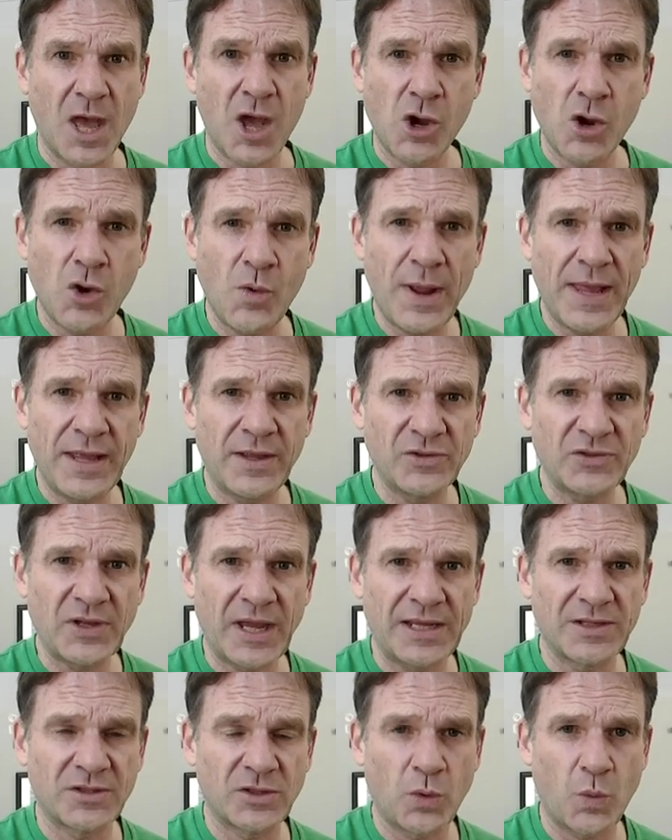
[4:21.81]
Who else
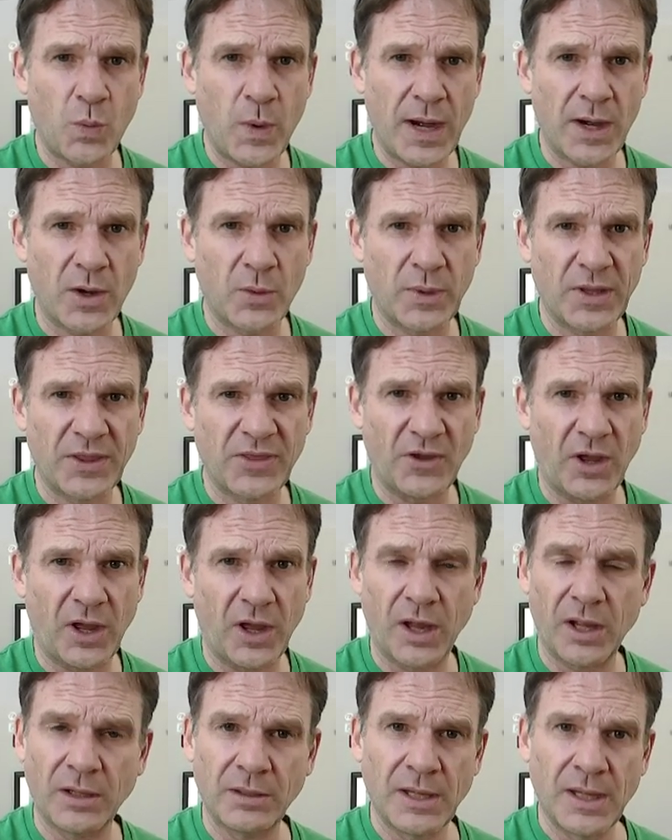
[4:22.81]
has the
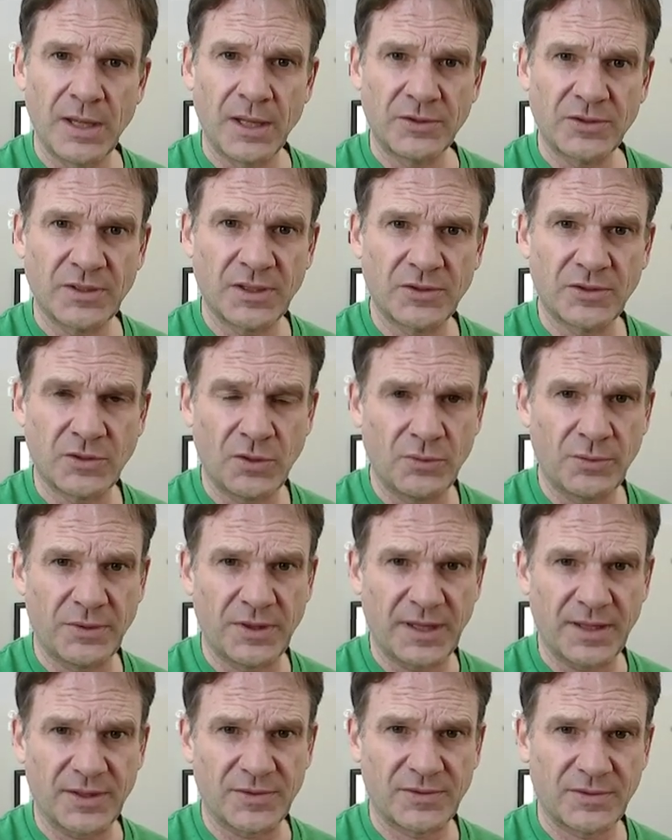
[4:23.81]
wherewithal to do
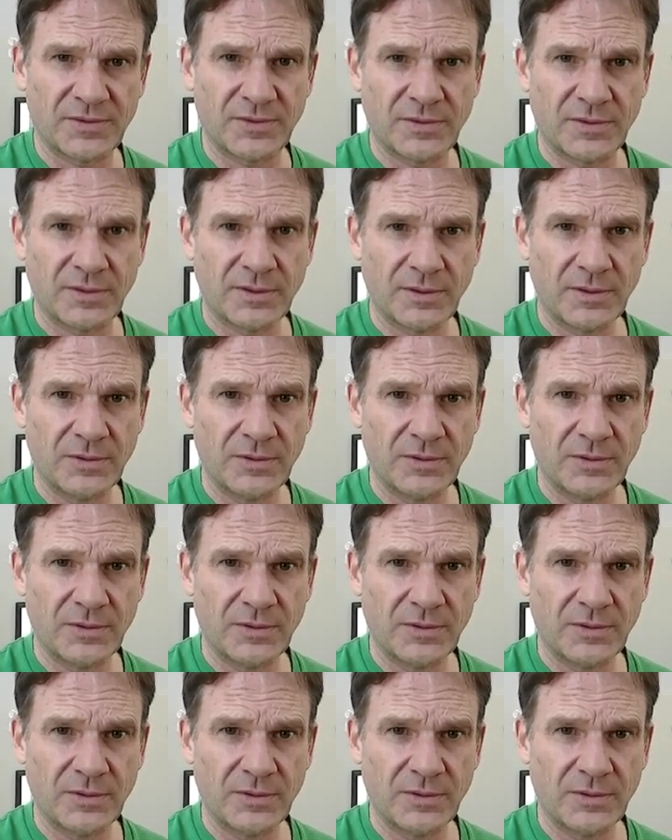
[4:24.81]
this?